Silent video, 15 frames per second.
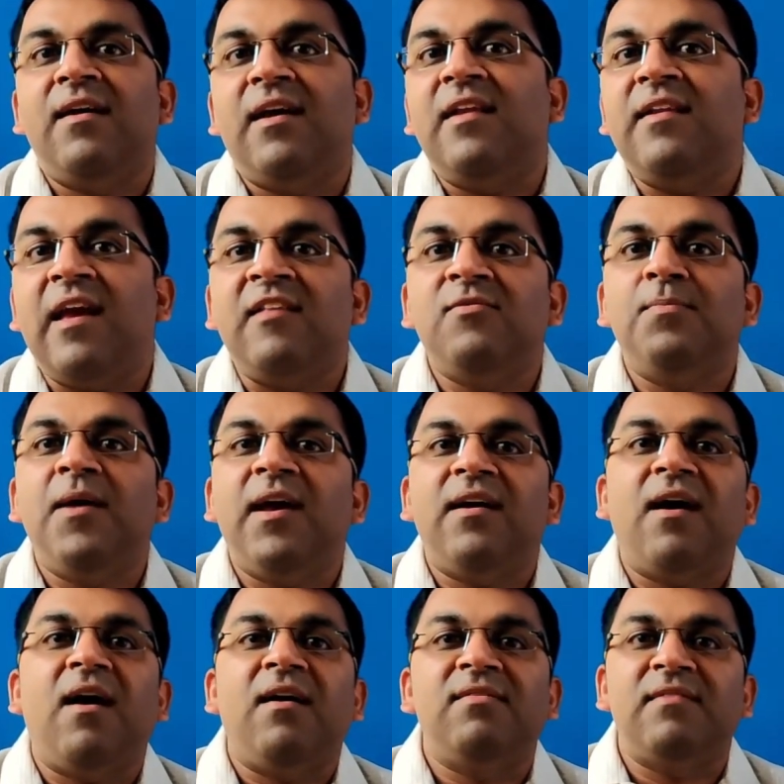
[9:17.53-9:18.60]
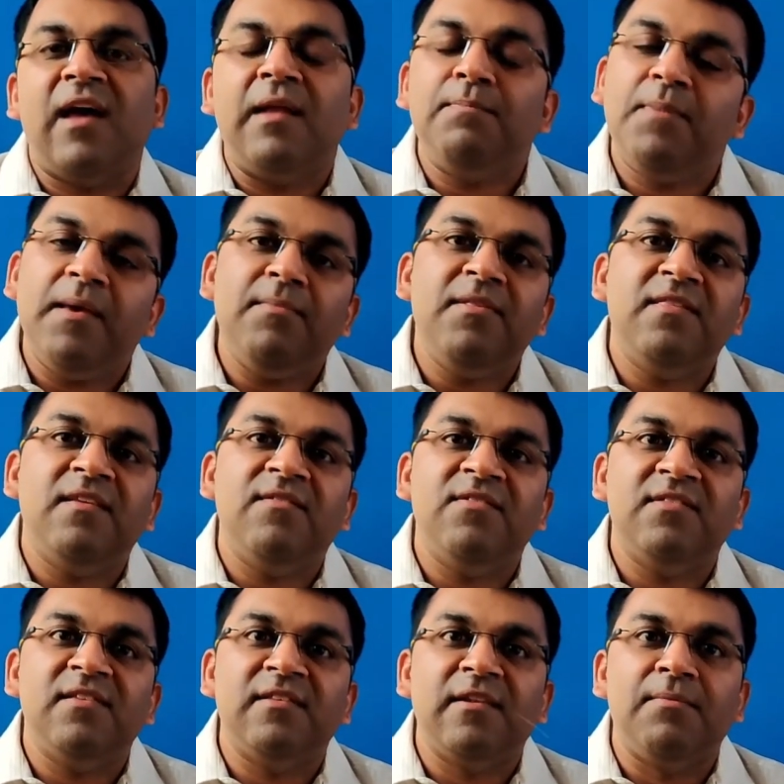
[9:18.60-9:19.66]
in SBI Cards and Payment
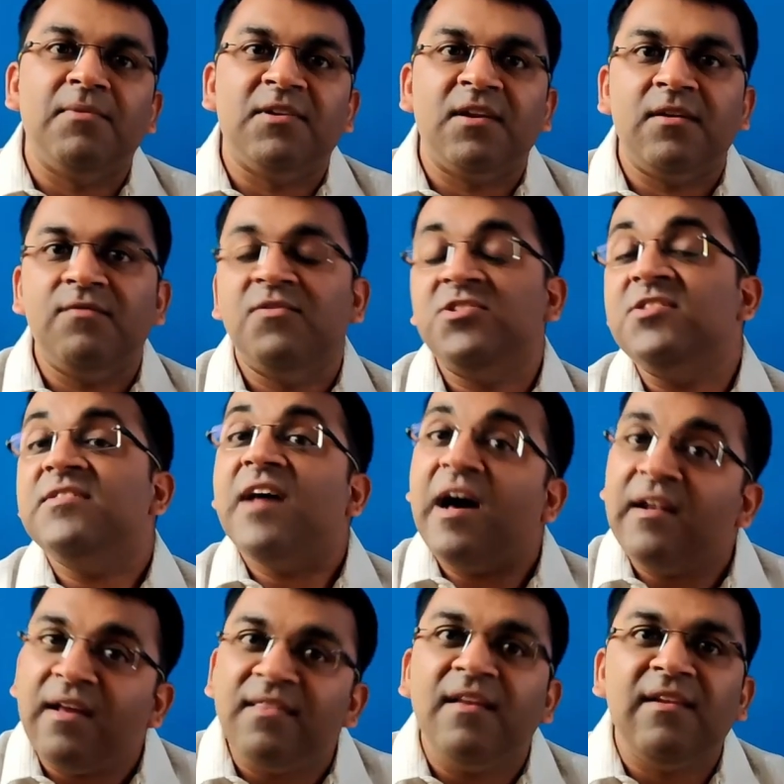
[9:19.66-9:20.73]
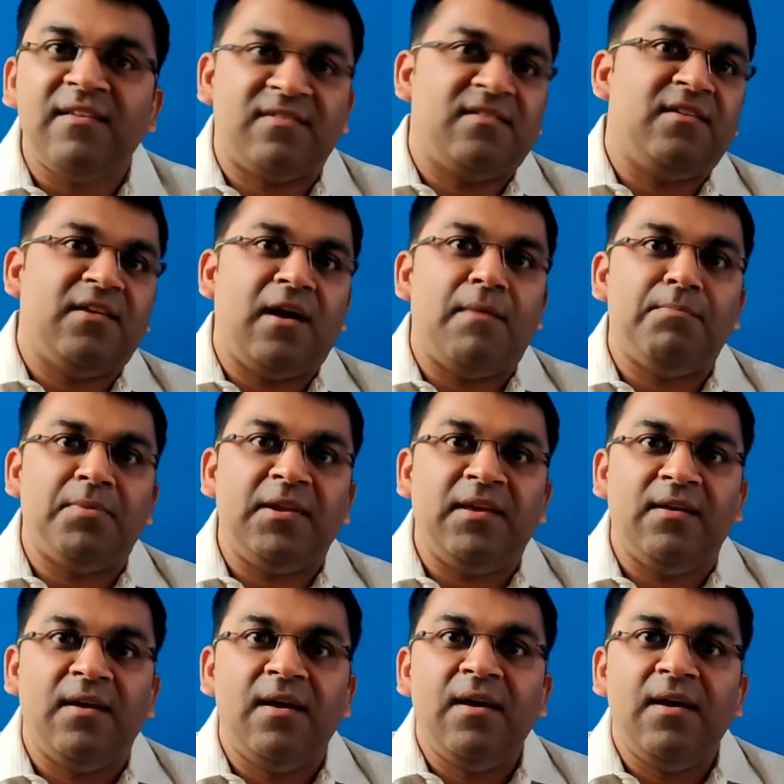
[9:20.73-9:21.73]
Services Limited, which is another listed company.